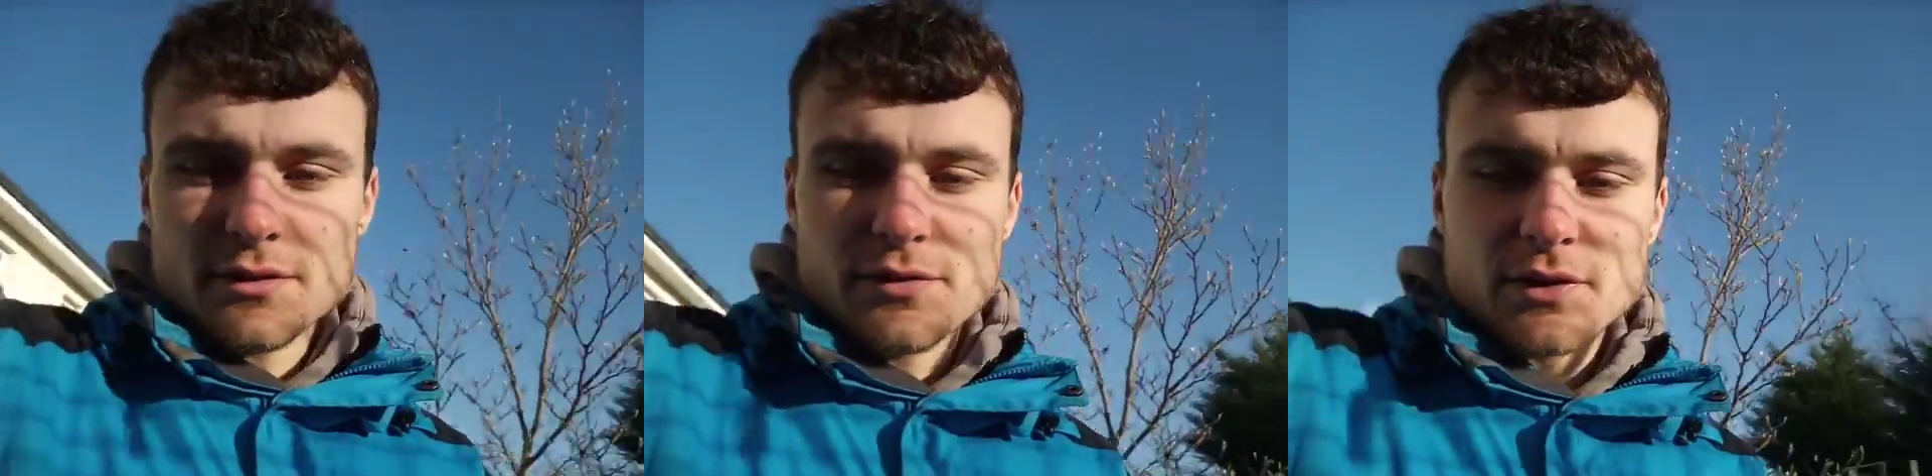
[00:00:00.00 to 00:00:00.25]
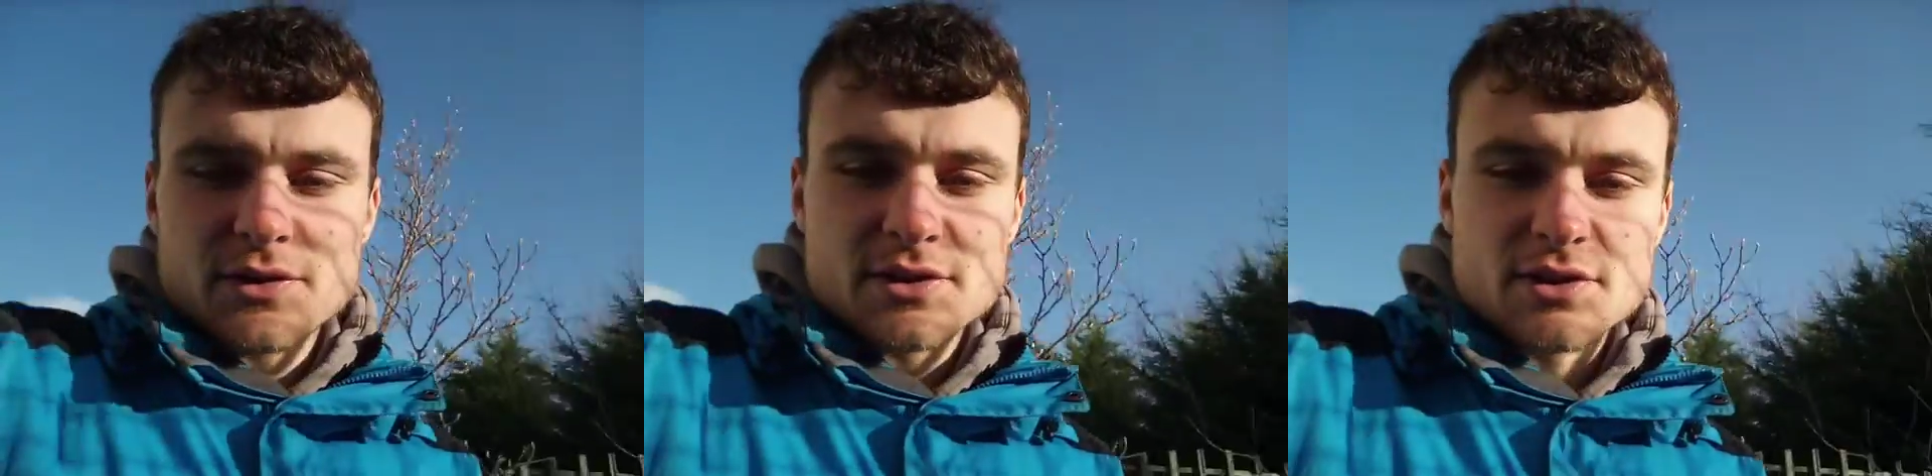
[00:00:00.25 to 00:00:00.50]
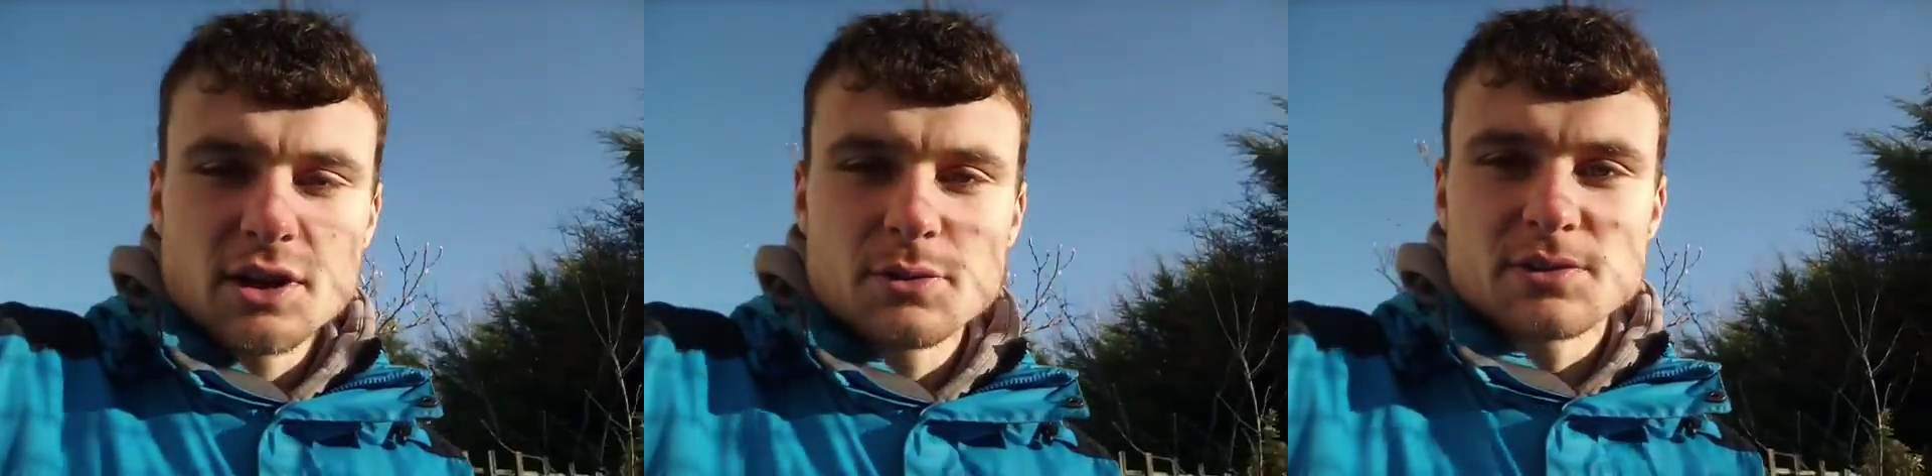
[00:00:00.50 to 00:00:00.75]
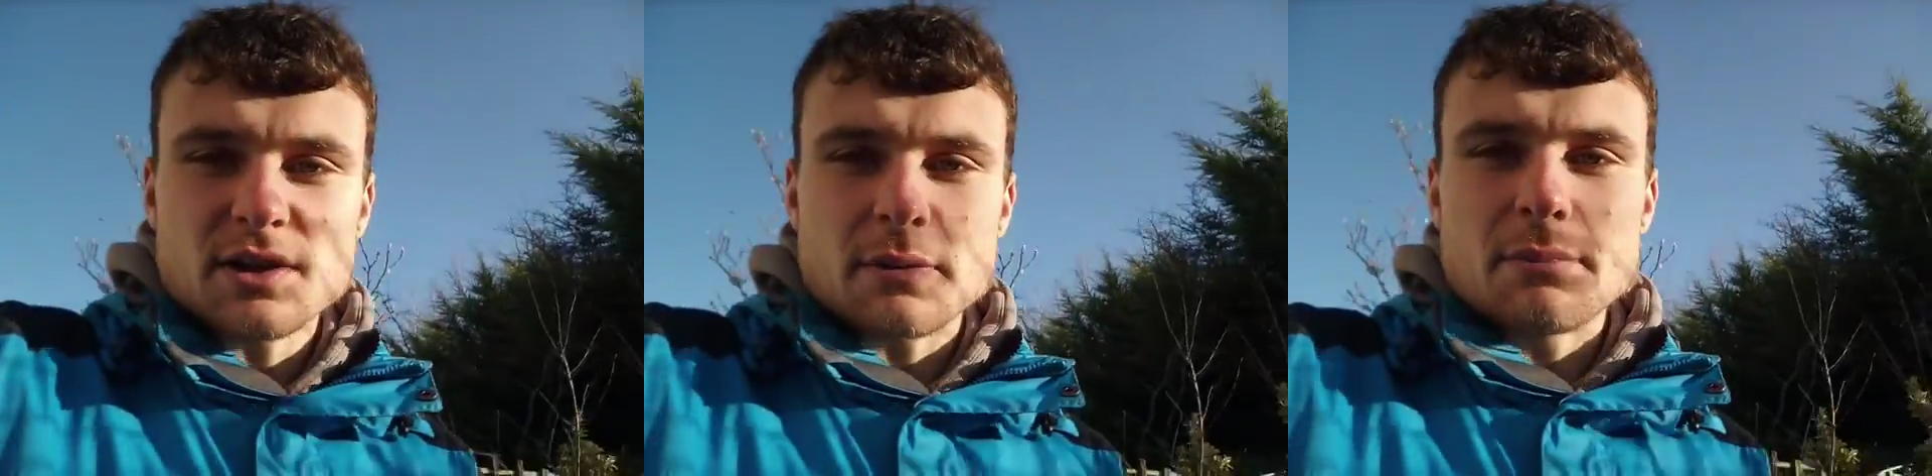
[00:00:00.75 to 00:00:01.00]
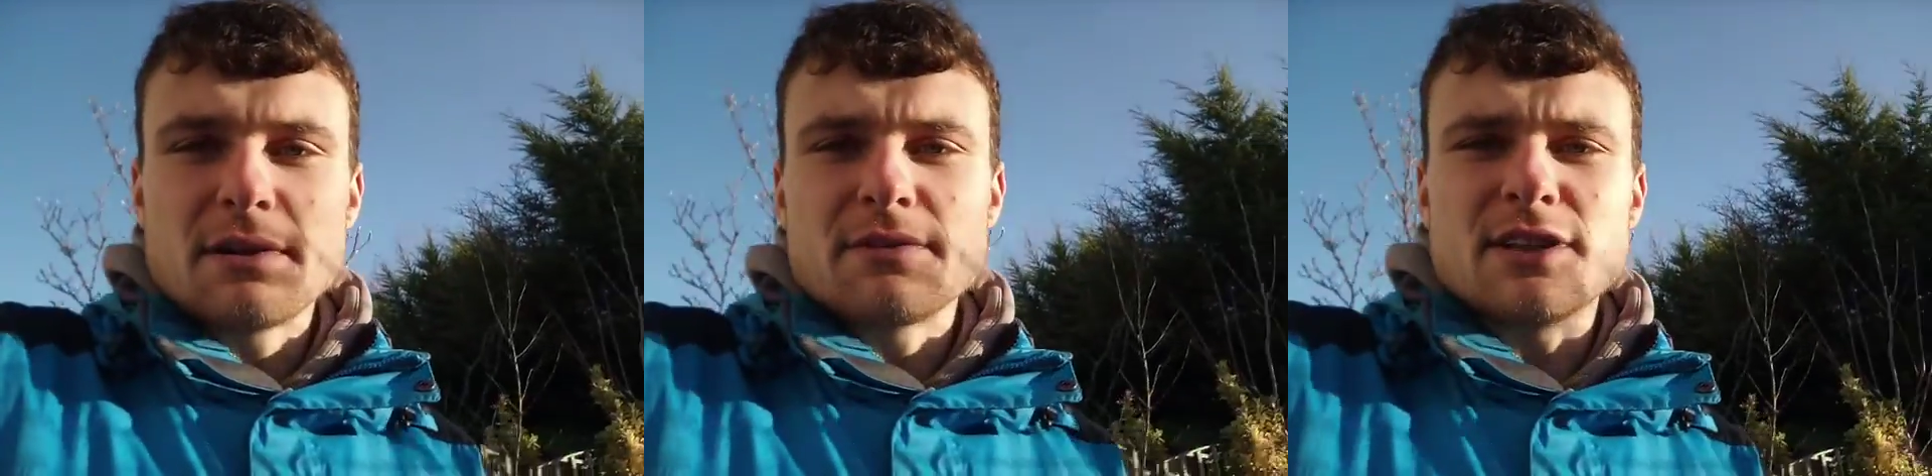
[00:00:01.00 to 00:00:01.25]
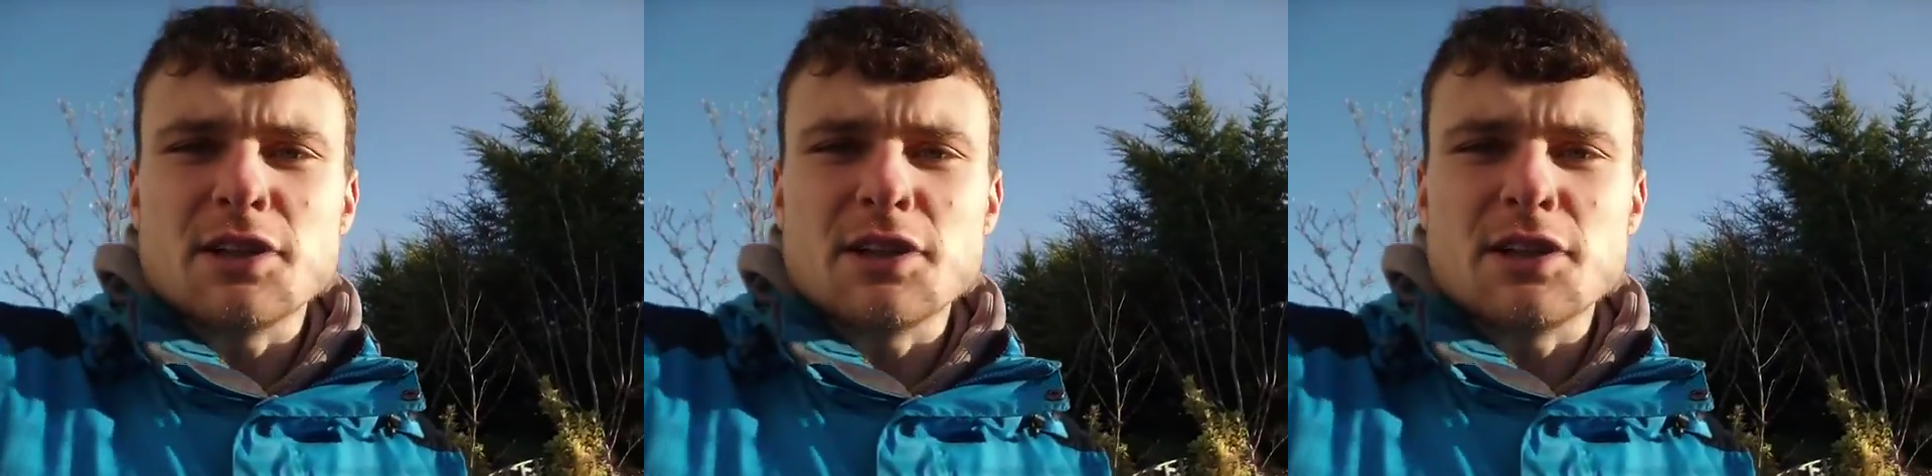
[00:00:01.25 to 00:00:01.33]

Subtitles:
I thought this guy was like a bit of a